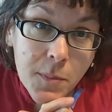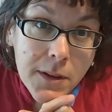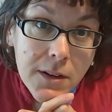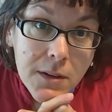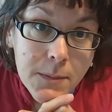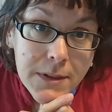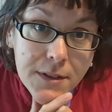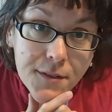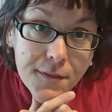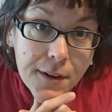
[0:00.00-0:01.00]
but I'm
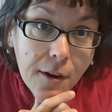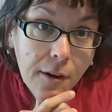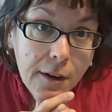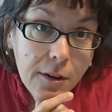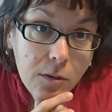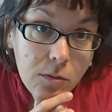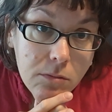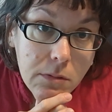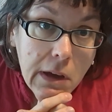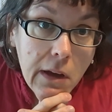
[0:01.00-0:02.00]
still figuring out
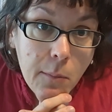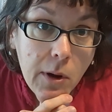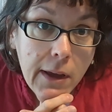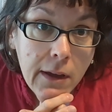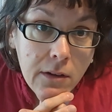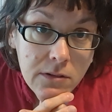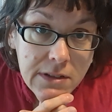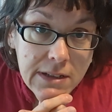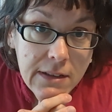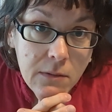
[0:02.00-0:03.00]
camera
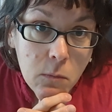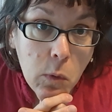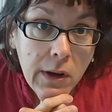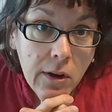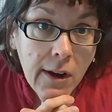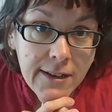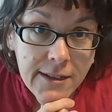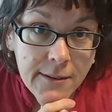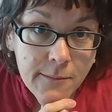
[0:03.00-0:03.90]
angles and whatnot.